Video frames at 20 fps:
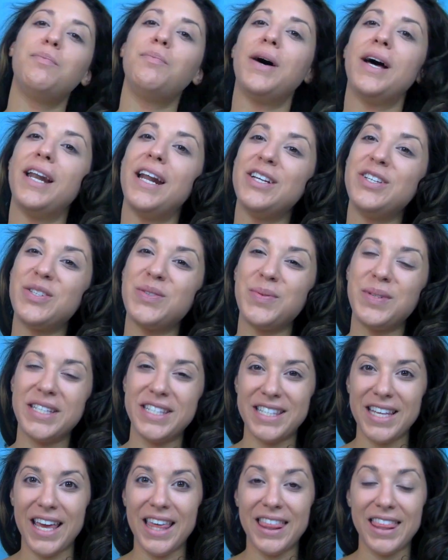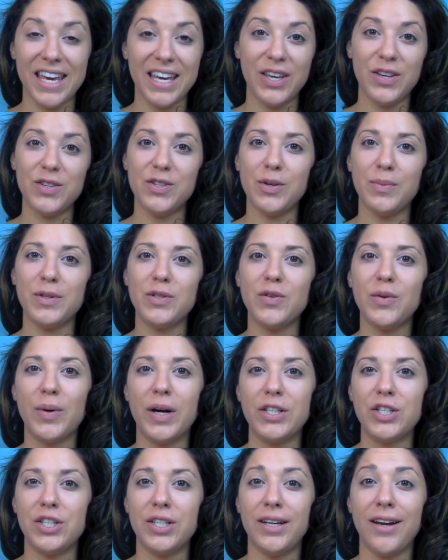But I just want to say thank you so much for
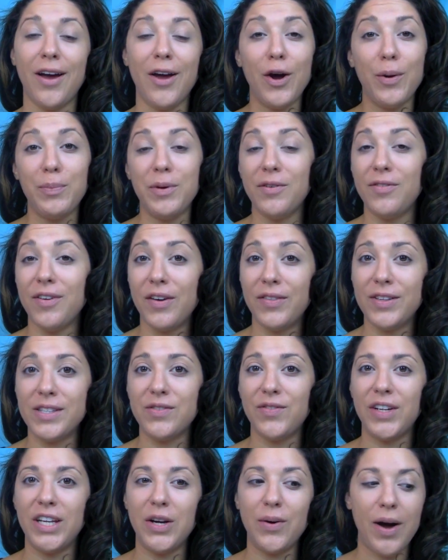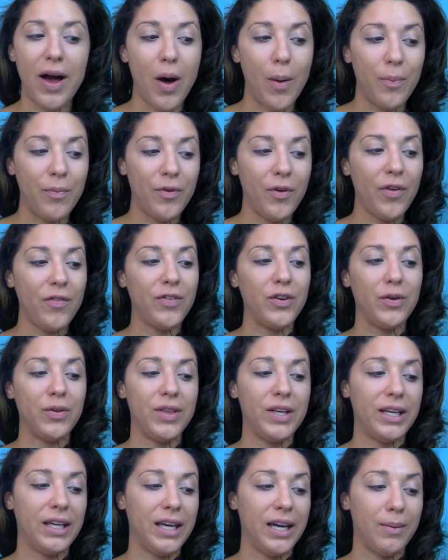watching. I hope you found this video helpful if you're
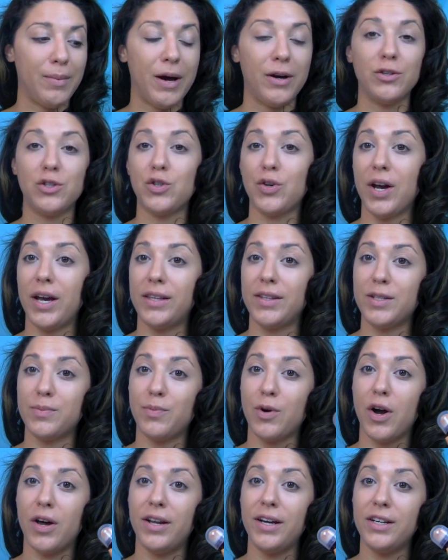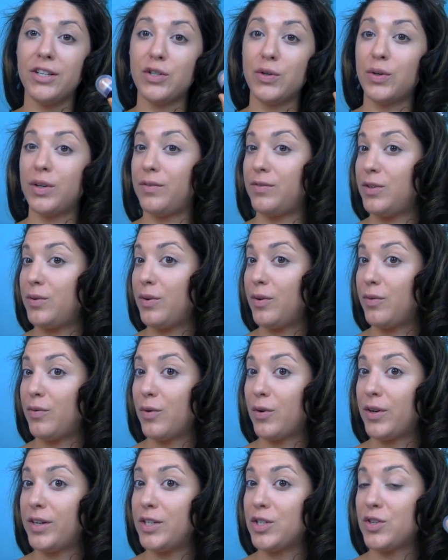thinking about trying this product or if you have
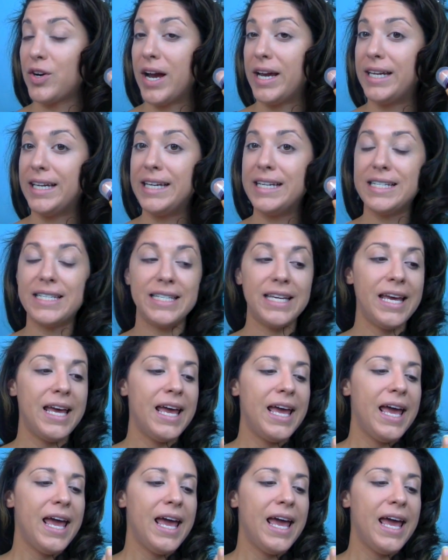already tried it